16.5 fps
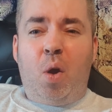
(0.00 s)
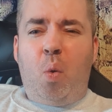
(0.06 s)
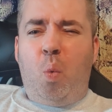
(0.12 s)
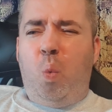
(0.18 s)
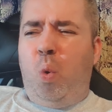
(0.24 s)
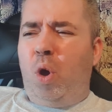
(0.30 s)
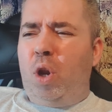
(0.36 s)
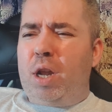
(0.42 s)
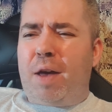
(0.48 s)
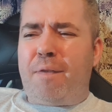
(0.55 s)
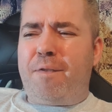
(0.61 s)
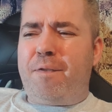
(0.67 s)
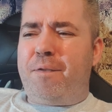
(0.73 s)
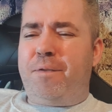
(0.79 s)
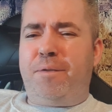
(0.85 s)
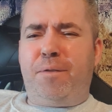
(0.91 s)
What a
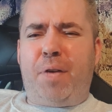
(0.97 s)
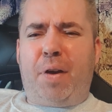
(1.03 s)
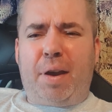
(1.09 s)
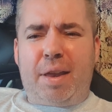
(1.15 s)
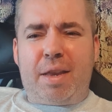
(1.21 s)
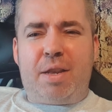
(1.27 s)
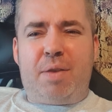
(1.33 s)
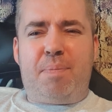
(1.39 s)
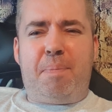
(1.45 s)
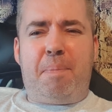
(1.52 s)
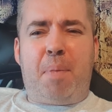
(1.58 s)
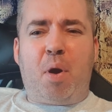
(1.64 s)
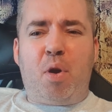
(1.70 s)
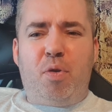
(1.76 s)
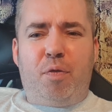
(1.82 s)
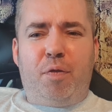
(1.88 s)
fucking
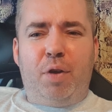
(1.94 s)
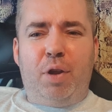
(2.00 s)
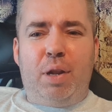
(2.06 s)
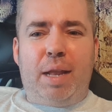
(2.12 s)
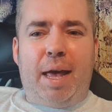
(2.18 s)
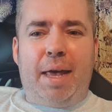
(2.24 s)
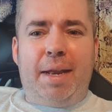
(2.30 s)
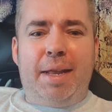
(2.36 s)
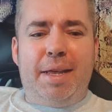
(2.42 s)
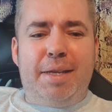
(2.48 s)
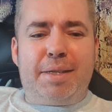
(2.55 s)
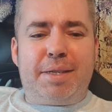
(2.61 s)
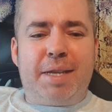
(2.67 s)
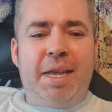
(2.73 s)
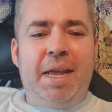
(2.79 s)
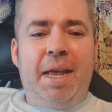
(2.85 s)
mouthful that
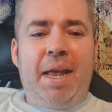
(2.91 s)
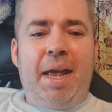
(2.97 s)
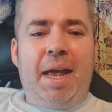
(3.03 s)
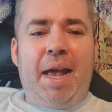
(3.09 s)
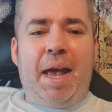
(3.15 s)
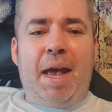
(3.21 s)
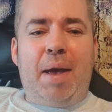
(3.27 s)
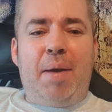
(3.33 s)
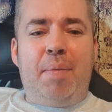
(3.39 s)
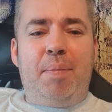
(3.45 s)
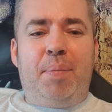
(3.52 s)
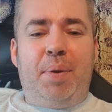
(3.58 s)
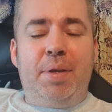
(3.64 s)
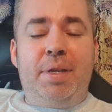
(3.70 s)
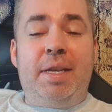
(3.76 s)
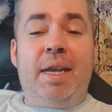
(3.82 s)
is.
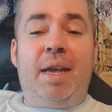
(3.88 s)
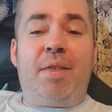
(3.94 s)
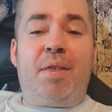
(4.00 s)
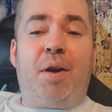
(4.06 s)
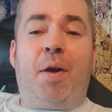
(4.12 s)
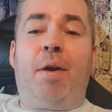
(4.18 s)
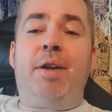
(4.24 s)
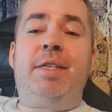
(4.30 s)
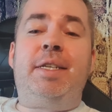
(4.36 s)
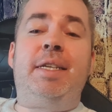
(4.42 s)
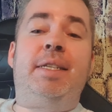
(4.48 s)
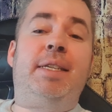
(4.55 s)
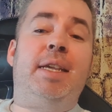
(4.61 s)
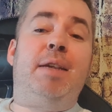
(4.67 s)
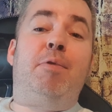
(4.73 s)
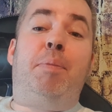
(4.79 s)
But yeah, the
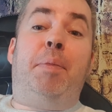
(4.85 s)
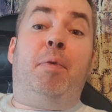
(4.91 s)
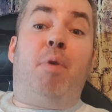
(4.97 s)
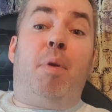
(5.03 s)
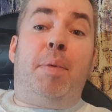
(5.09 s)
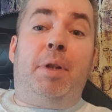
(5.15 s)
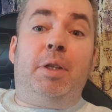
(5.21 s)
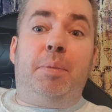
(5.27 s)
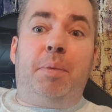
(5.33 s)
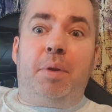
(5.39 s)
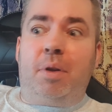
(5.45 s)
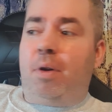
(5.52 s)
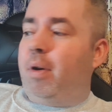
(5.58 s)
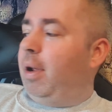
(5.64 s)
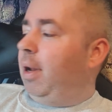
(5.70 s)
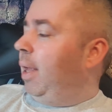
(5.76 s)
RGC rebuildable
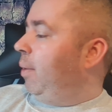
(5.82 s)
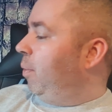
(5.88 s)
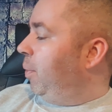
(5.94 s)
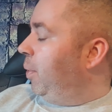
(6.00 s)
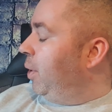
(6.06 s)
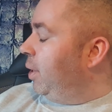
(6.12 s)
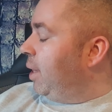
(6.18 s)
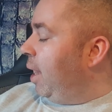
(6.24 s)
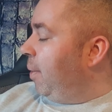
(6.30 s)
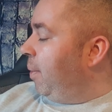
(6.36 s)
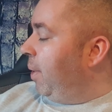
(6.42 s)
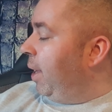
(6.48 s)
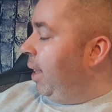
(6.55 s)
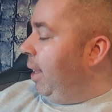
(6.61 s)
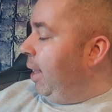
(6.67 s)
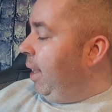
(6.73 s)
coil head, we'll put it that
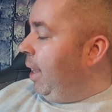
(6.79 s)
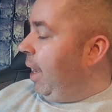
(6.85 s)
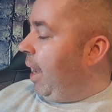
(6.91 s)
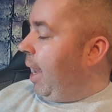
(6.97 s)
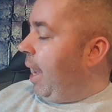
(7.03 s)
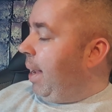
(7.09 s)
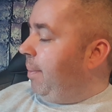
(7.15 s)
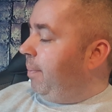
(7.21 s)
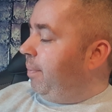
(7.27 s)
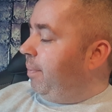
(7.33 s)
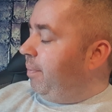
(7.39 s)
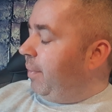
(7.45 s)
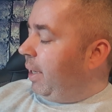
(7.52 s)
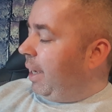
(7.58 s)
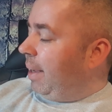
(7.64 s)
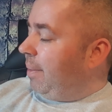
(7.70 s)
way.
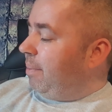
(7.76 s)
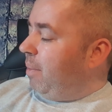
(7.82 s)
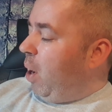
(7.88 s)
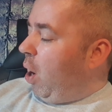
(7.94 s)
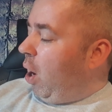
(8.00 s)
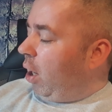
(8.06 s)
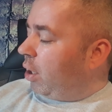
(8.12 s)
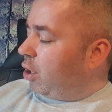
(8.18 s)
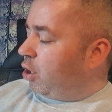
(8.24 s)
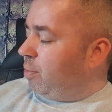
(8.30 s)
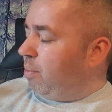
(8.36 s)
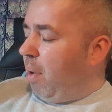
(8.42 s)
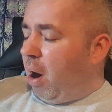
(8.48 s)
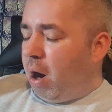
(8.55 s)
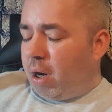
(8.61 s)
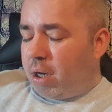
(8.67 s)
Marks
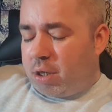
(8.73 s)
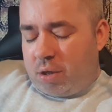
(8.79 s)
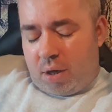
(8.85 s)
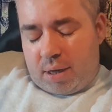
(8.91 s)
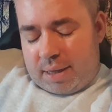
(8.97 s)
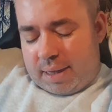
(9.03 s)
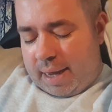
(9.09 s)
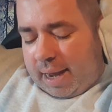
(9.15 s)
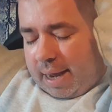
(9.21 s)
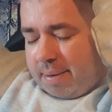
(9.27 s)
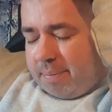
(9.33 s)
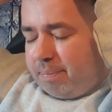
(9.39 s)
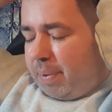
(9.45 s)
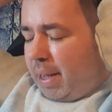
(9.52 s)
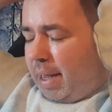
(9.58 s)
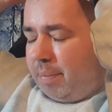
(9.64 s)
out of 10.
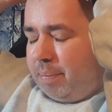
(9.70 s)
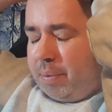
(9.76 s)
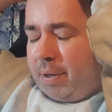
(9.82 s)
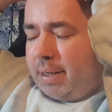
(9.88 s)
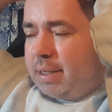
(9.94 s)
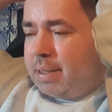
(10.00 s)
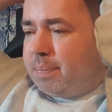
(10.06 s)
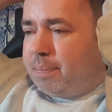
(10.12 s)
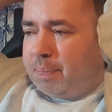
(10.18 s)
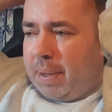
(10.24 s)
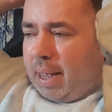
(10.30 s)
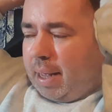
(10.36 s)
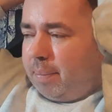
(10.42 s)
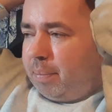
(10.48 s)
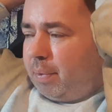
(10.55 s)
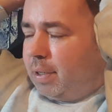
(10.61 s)
Bad points,
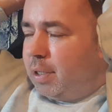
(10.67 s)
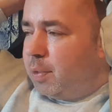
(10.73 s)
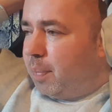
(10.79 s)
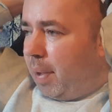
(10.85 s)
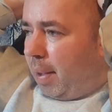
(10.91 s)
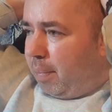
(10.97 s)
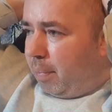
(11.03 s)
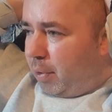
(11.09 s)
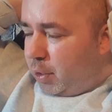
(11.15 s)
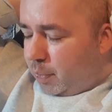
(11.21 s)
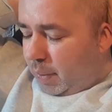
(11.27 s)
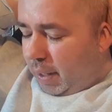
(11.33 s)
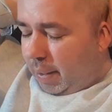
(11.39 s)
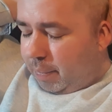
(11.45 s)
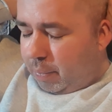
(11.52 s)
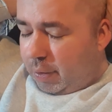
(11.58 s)
bad points, bad points,
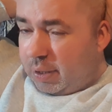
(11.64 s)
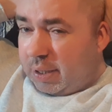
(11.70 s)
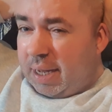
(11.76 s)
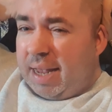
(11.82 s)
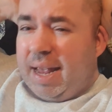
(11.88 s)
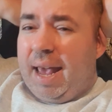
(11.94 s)
bad points.